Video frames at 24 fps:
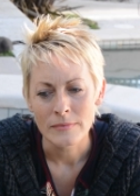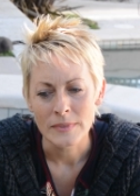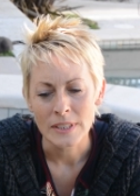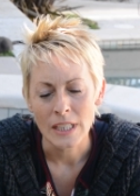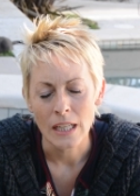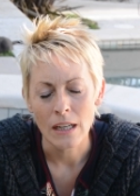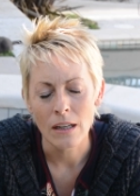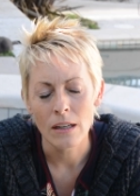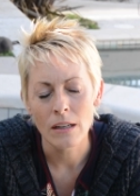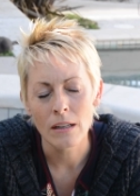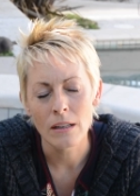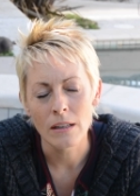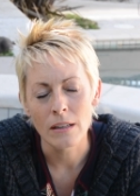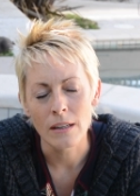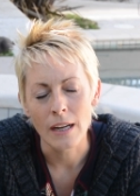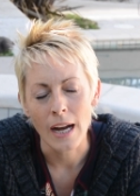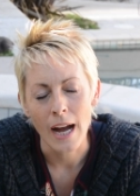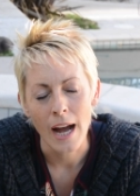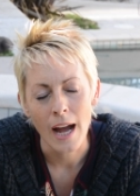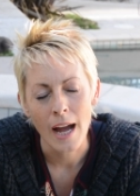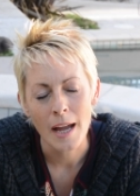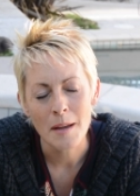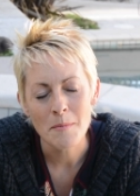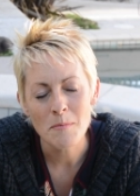Oh,
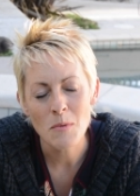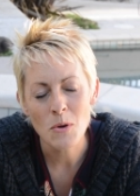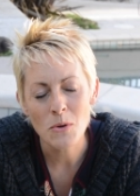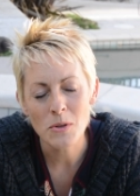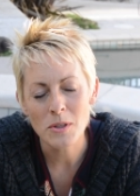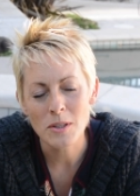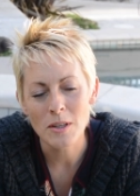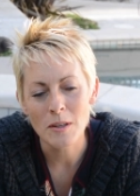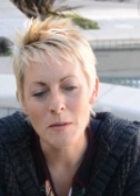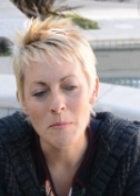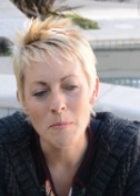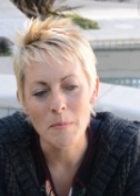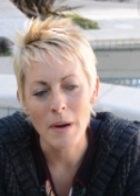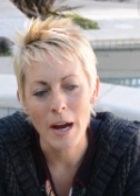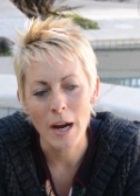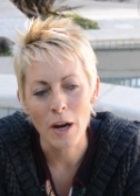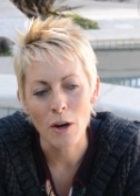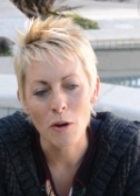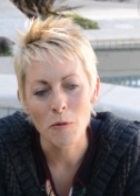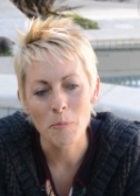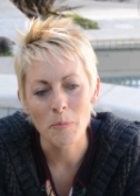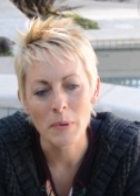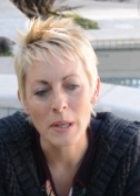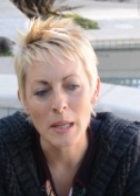I most
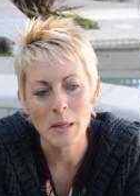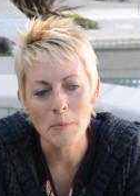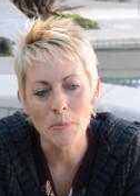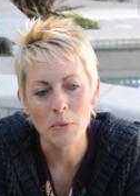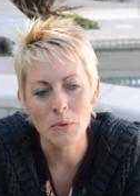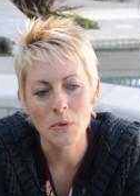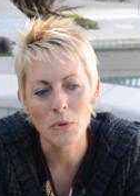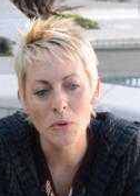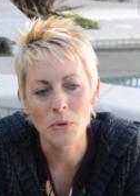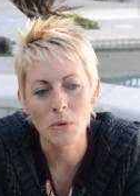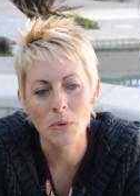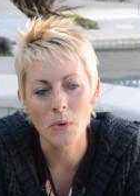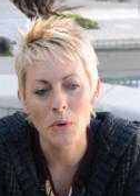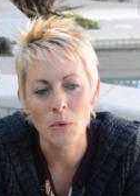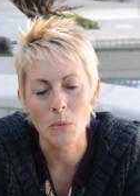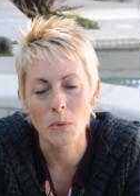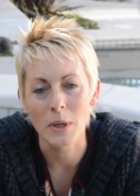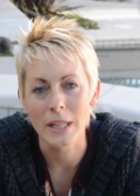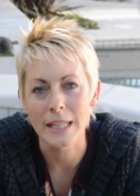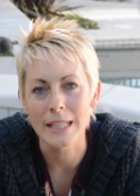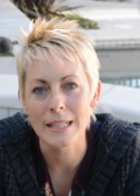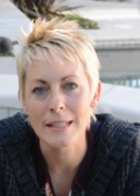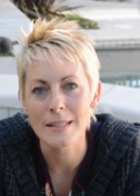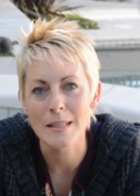admire people who are
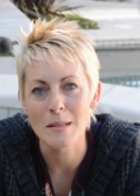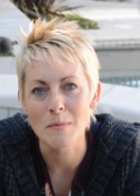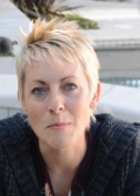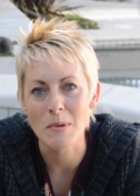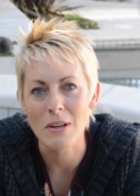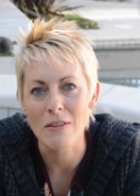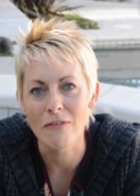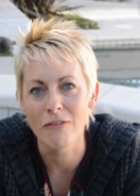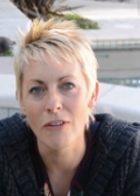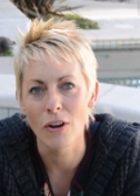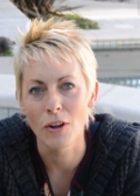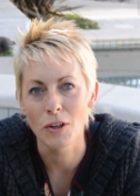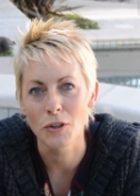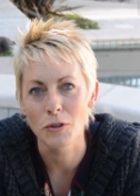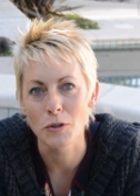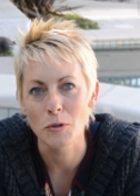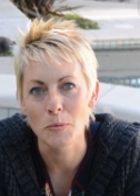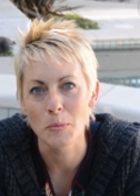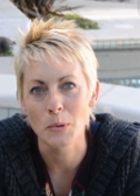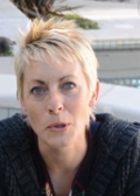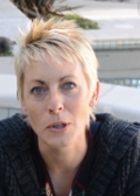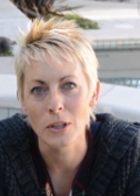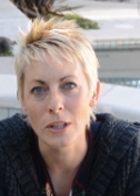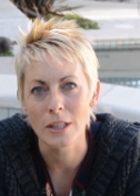willing to be
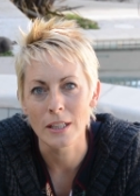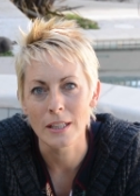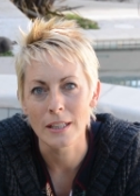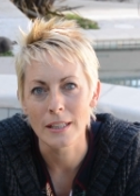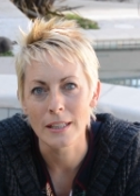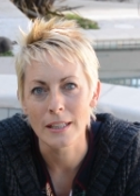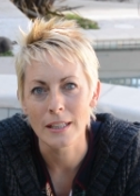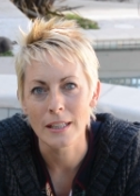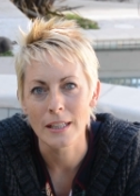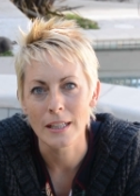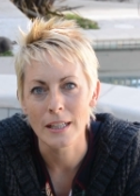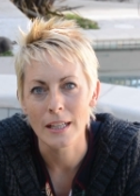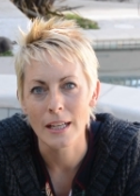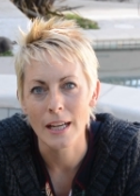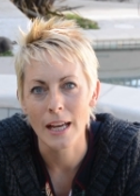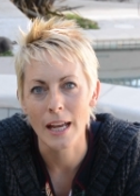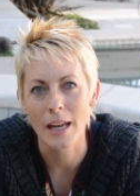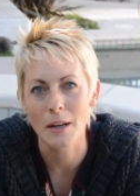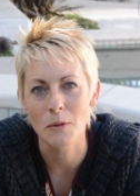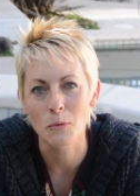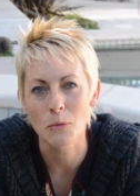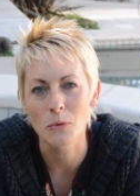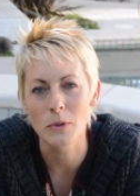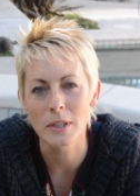vulnerable
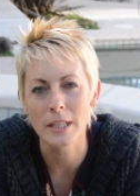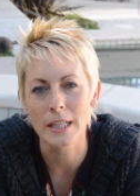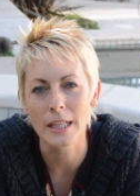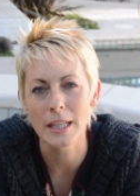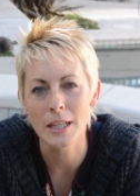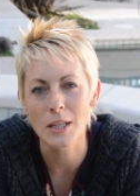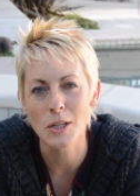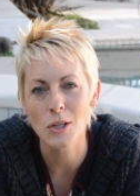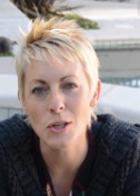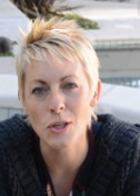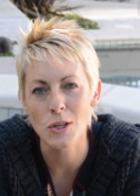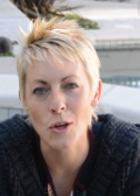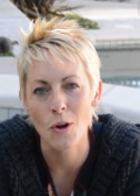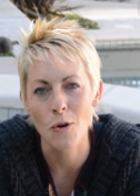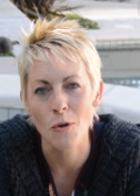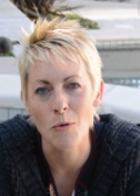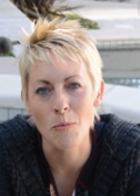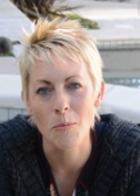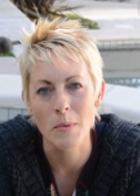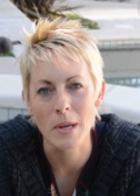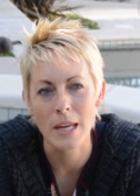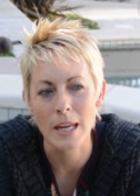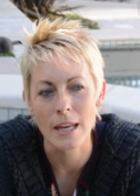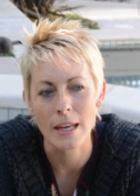and really show
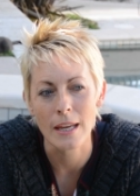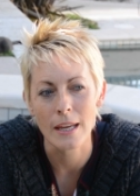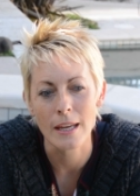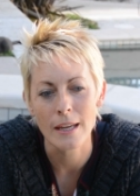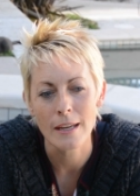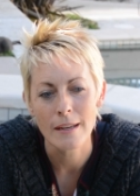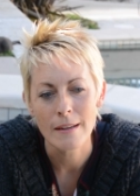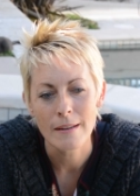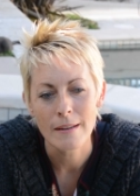me